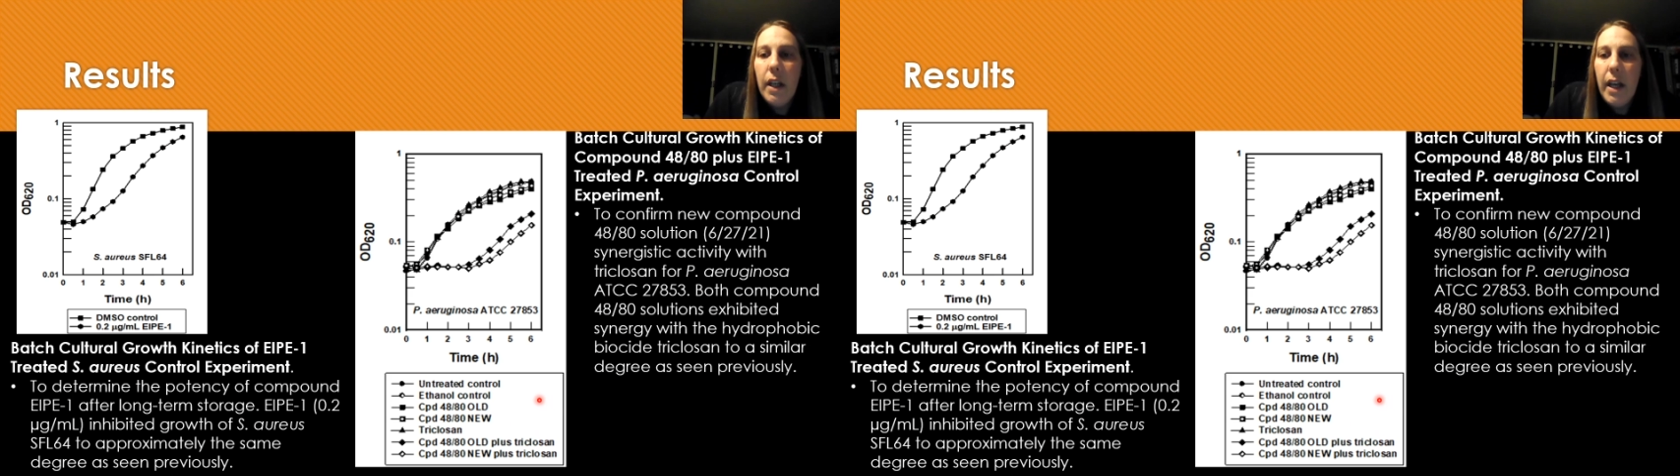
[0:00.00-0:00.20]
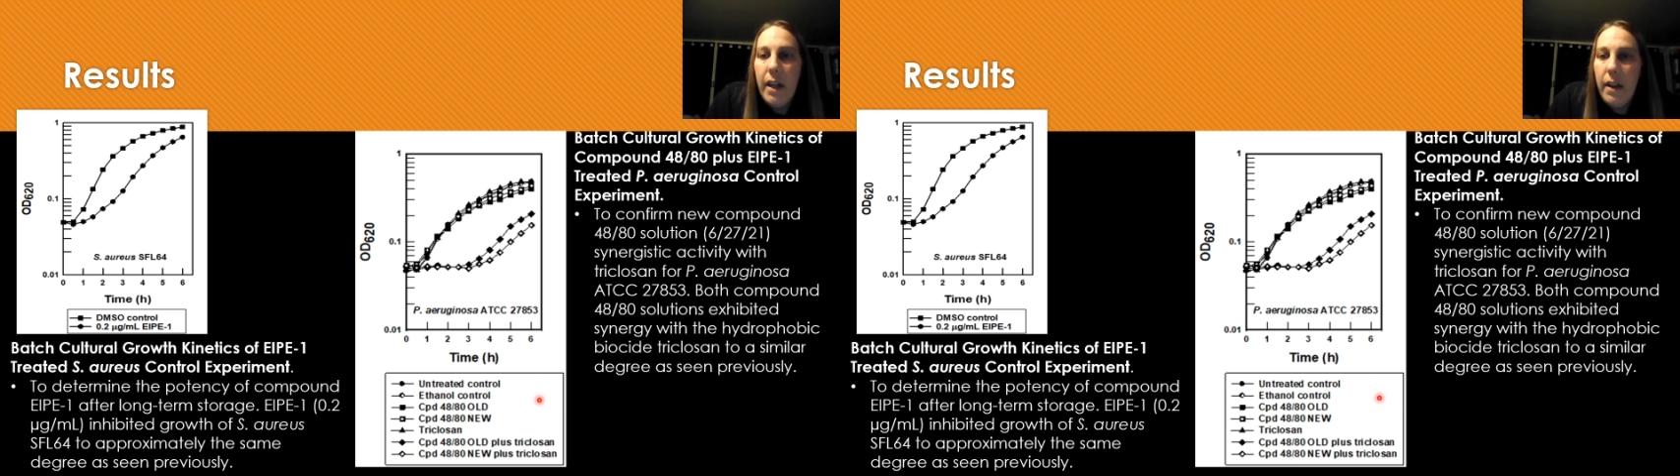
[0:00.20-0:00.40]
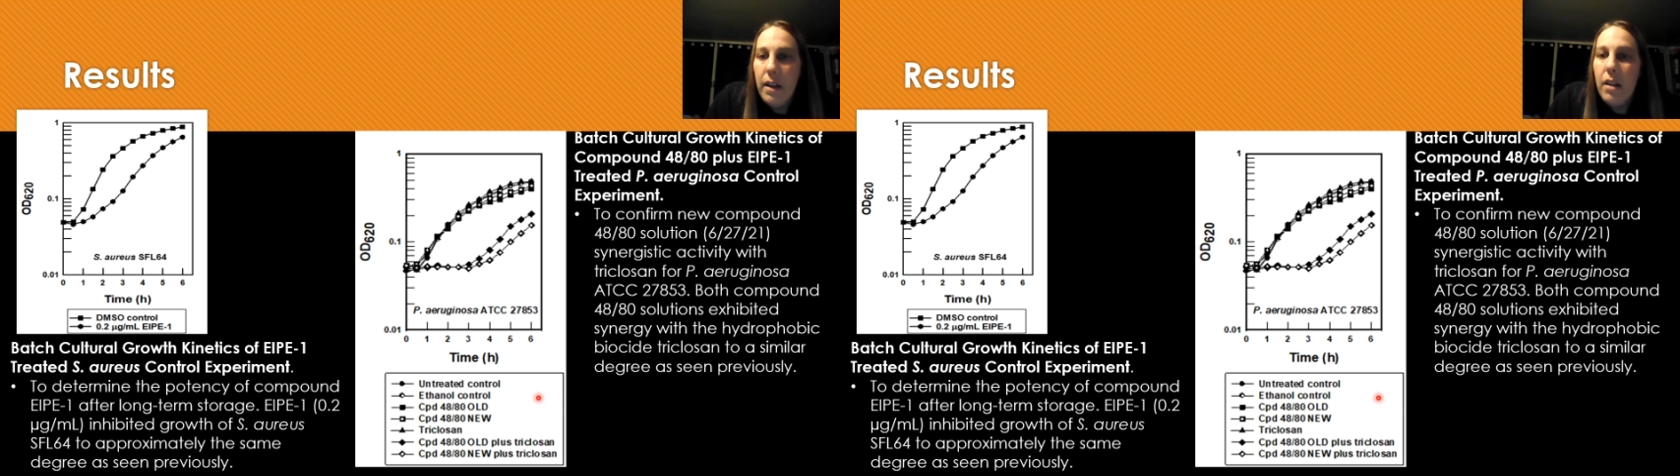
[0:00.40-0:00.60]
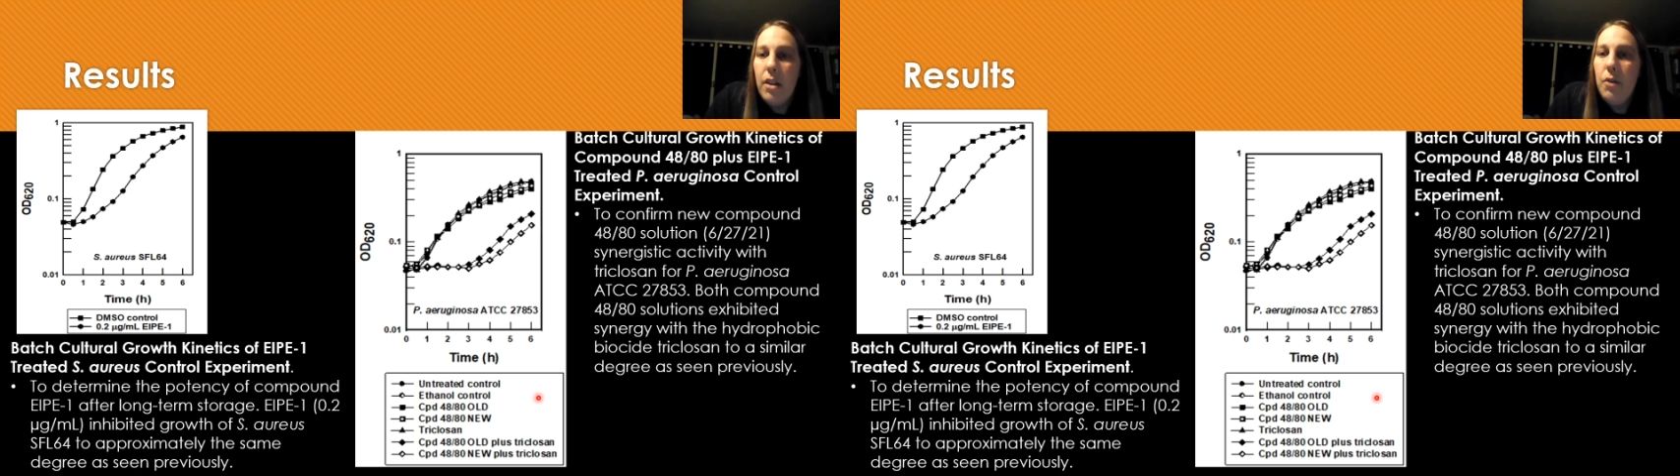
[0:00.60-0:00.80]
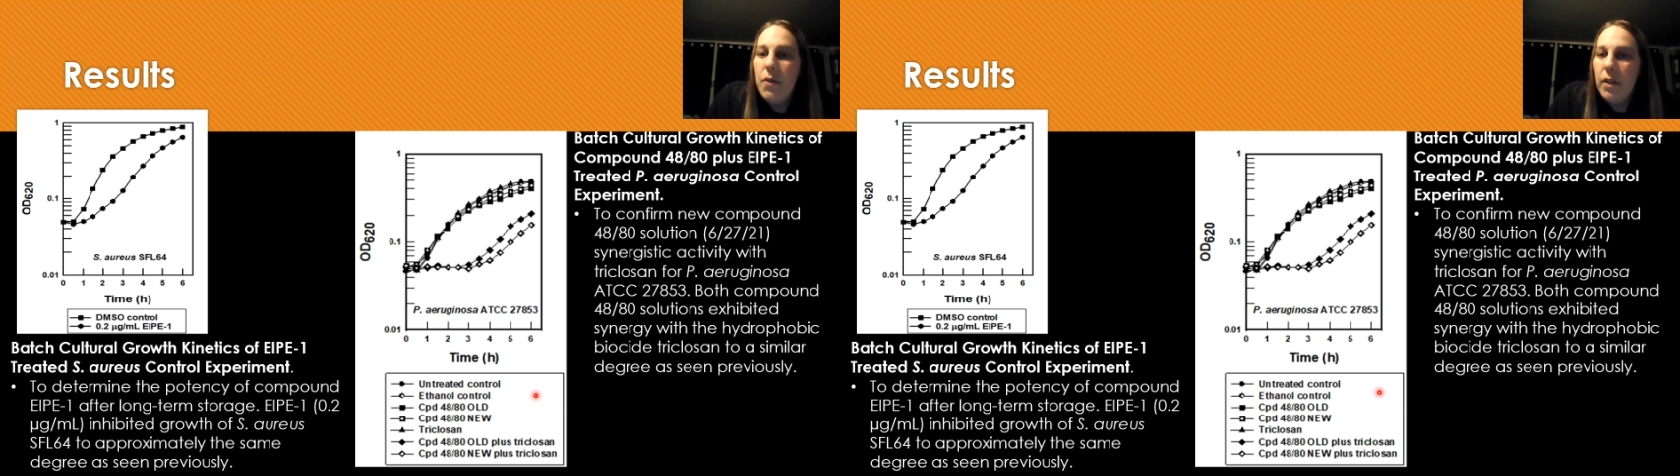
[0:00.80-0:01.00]
And
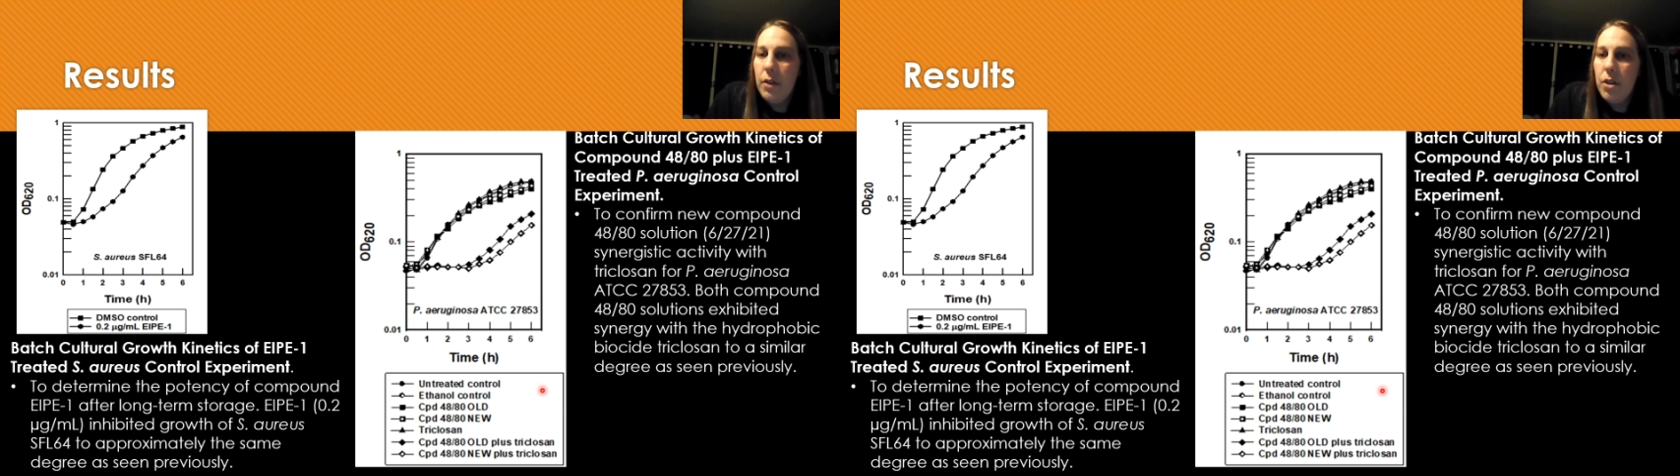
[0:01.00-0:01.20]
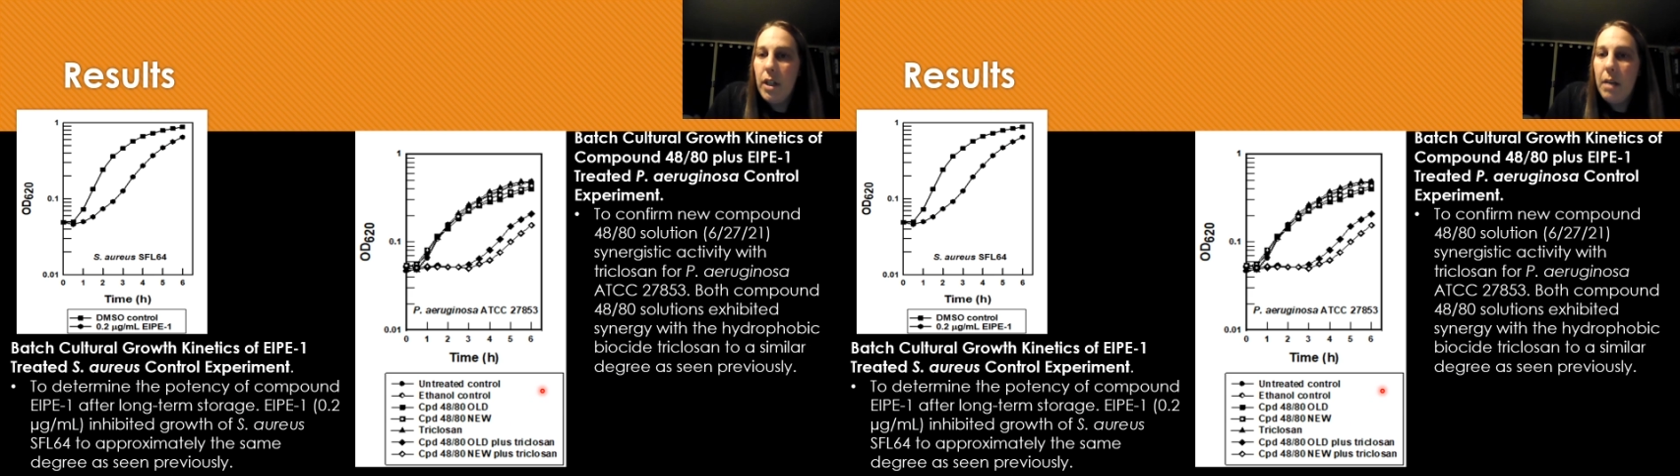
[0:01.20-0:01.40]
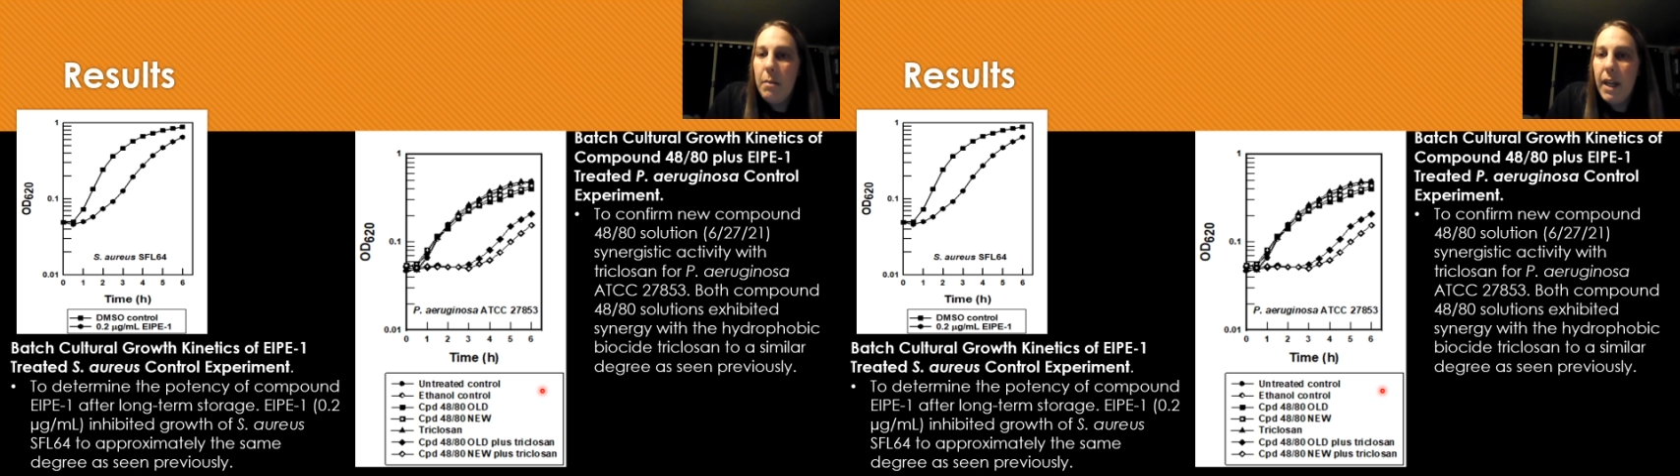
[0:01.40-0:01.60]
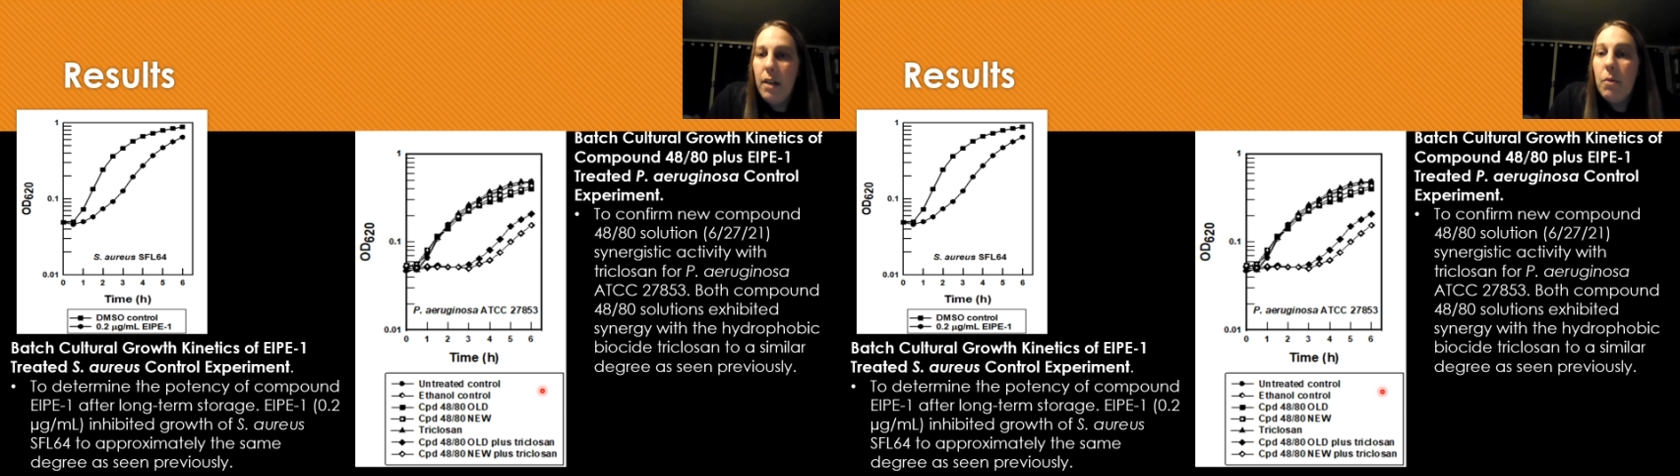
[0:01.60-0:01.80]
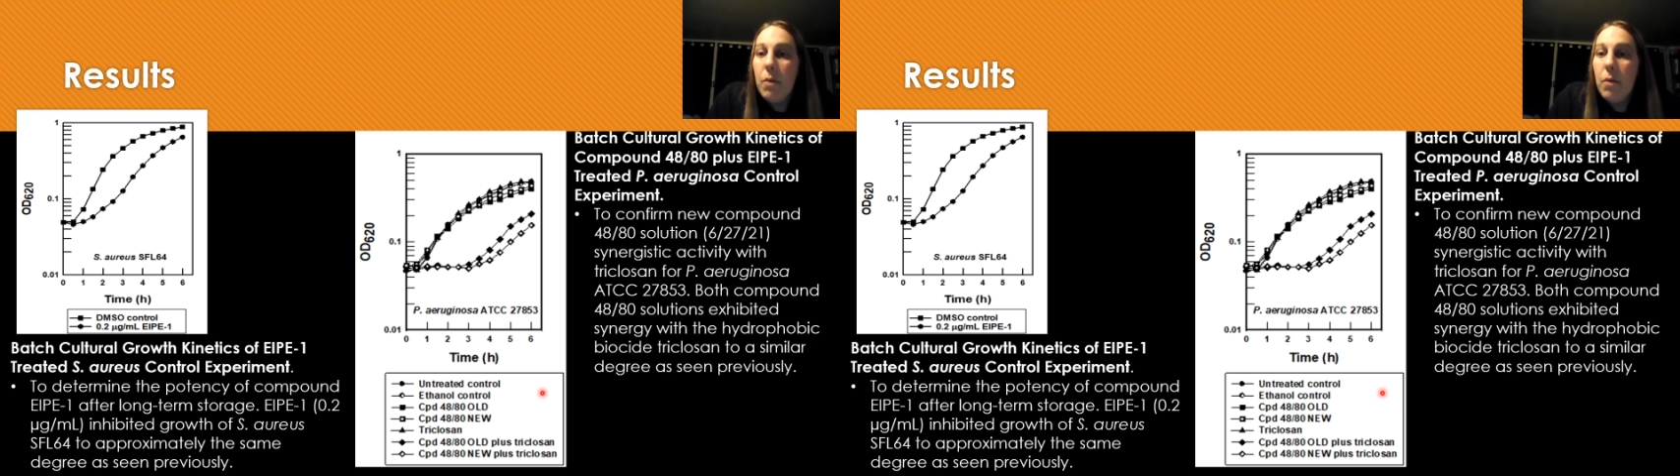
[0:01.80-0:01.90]
the new solution I made